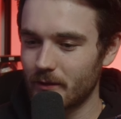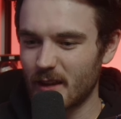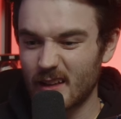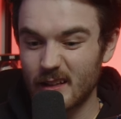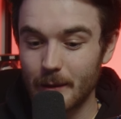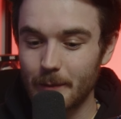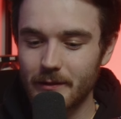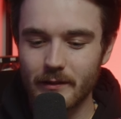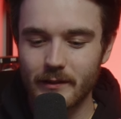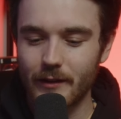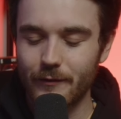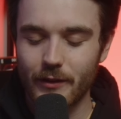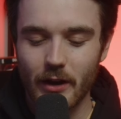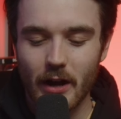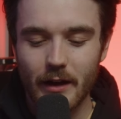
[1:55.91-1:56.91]
the clips and
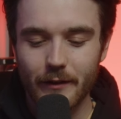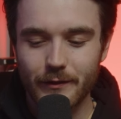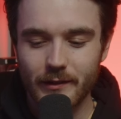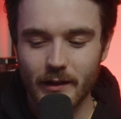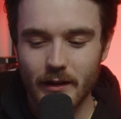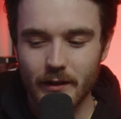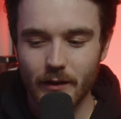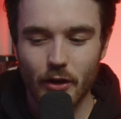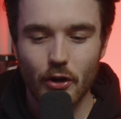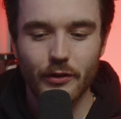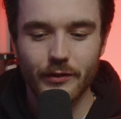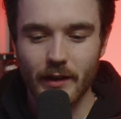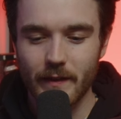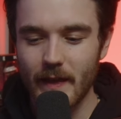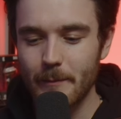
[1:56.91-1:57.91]
stuff that I've seen and the
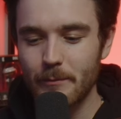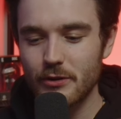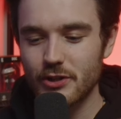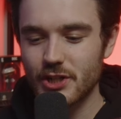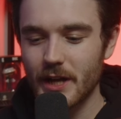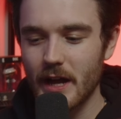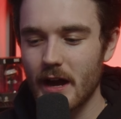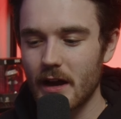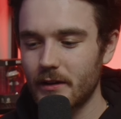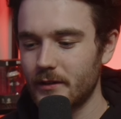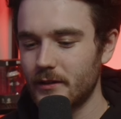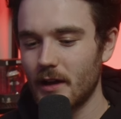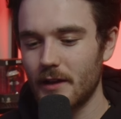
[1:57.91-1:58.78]
content they're pushing out and,